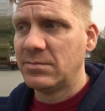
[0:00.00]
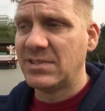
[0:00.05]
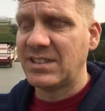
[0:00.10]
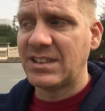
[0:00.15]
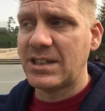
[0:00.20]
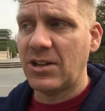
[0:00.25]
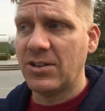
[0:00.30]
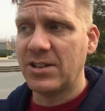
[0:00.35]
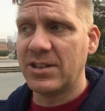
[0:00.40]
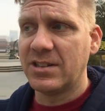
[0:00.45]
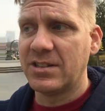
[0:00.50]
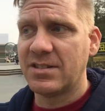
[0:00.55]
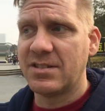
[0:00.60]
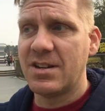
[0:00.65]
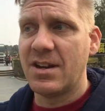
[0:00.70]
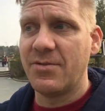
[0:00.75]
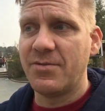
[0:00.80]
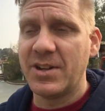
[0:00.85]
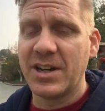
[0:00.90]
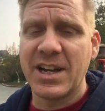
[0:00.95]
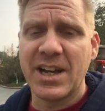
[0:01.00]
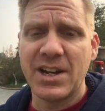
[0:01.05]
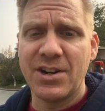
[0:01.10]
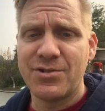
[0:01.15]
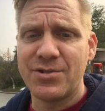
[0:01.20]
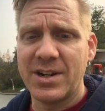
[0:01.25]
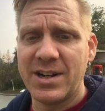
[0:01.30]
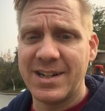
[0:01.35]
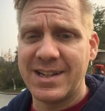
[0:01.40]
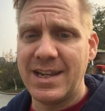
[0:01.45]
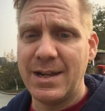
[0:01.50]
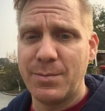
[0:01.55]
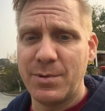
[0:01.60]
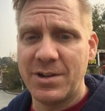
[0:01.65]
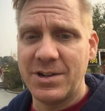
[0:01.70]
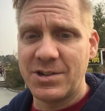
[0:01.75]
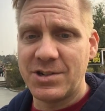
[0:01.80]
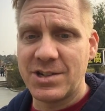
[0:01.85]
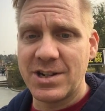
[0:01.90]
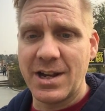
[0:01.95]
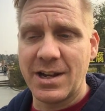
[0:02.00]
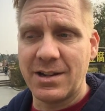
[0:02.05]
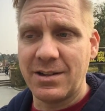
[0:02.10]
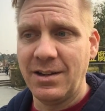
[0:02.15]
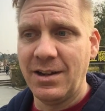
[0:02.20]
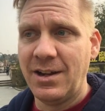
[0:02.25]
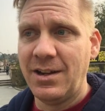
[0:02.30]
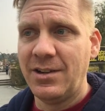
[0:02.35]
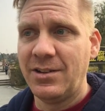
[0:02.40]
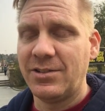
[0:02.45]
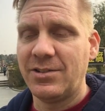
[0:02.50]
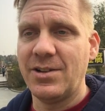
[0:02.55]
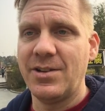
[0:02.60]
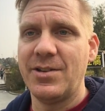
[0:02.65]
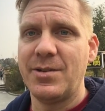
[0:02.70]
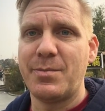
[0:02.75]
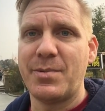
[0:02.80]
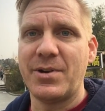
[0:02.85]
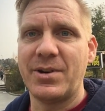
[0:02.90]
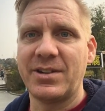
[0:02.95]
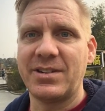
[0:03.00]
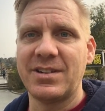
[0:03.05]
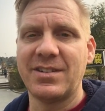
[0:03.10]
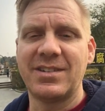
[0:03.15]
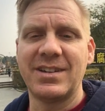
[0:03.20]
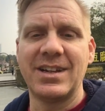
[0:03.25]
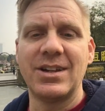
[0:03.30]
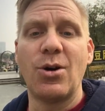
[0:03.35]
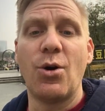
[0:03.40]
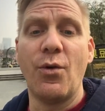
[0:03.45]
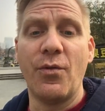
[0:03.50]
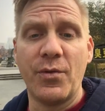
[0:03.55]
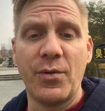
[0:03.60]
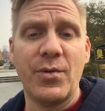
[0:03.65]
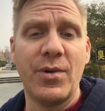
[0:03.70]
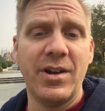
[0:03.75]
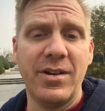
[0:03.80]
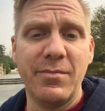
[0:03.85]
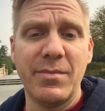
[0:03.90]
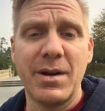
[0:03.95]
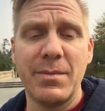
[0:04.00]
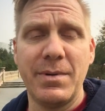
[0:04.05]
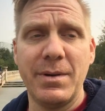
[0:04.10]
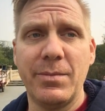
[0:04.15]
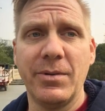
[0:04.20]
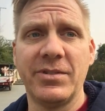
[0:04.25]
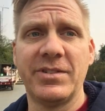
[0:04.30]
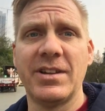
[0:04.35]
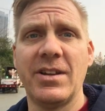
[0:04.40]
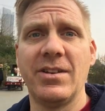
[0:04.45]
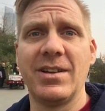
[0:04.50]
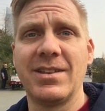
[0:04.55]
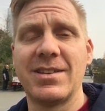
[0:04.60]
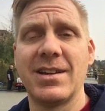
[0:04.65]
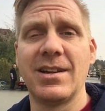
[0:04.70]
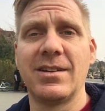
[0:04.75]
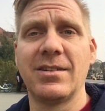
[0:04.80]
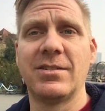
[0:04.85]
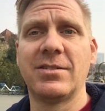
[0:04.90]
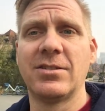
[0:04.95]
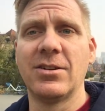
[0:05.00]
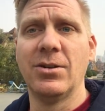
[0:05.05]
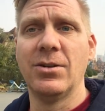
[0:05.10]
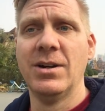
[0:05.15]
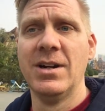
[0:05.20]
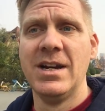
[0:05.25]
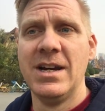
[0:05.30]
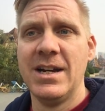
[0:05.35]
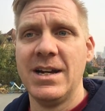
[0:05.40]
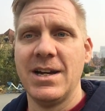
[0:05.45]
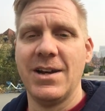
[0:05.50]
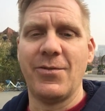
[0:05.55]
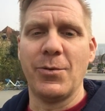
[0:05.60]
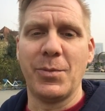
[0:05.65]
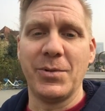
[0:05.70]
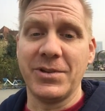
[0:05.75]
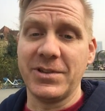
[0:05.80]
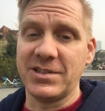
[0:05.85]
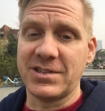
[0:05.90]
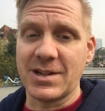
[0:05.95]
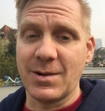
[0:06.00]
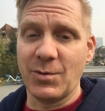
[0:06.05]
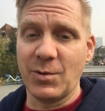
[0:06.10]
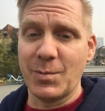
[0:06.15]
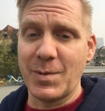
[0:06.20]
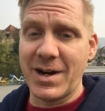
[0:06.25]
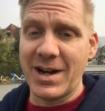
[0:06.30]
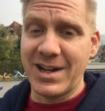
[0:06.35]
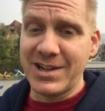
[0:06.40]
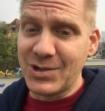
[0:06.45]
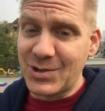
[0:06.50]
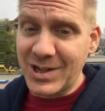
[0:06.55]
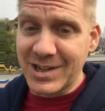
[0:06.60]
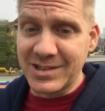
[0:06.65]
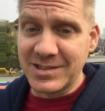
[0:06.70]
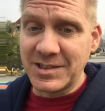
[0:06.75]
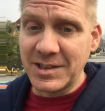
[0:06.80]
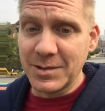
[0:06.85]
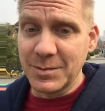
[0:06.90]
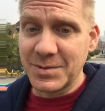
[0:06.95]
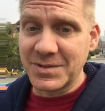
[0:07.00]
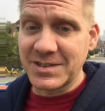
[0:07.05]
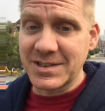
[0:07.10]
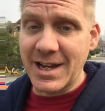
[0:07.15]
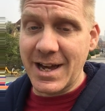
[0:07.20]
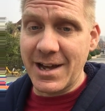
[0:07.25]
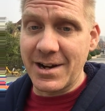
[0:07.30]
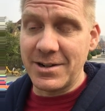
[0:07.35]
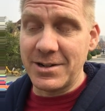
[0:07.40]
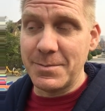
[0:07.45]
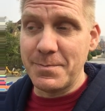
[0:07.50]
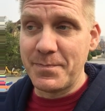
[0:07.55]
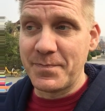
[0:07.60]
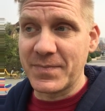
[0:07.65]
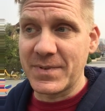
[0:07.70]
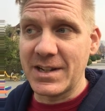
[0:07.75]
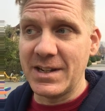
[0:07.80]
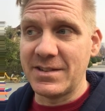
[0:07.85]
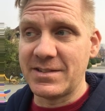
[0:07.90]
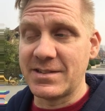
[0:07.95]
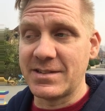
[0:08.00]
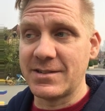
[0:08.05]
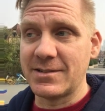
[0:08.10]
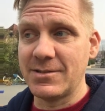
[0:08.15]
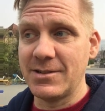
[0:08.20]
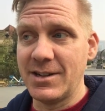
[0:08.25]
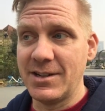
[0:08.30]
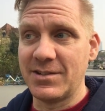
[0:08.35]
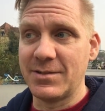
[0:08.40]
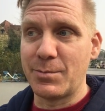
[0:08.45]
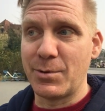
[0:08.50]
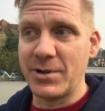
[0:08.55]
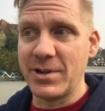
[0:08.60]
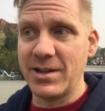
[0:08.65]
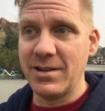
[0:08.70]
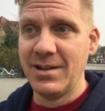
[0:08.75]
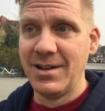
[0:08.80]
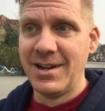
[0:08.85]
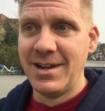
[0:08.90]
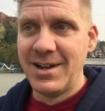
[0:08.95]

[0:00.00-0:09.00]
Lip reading: selling stuff. They kind of try to keep it in check so that the park doesn't get overrun by people selling things. So if a police comes by, you kind of see them scatter. It's pretty